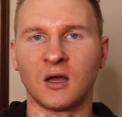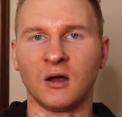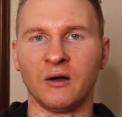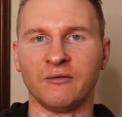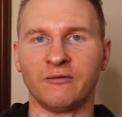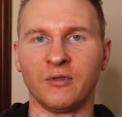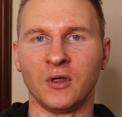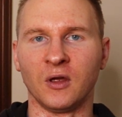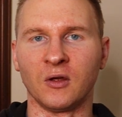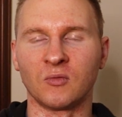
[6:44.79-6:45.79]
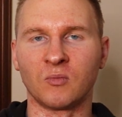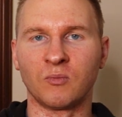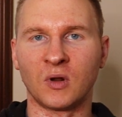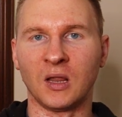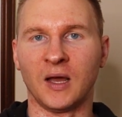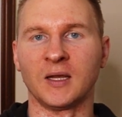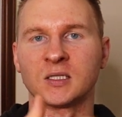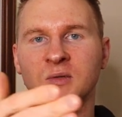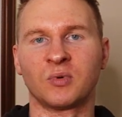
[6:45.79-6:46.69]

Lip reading: of the client's